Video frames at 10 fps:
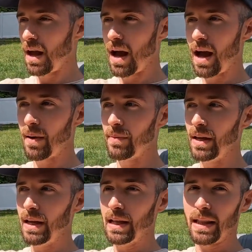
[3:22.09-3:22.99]

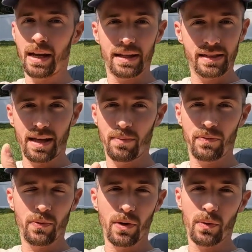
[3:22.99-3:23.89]
Like I said
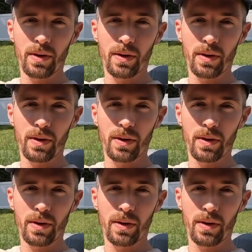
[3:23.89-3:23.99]
before,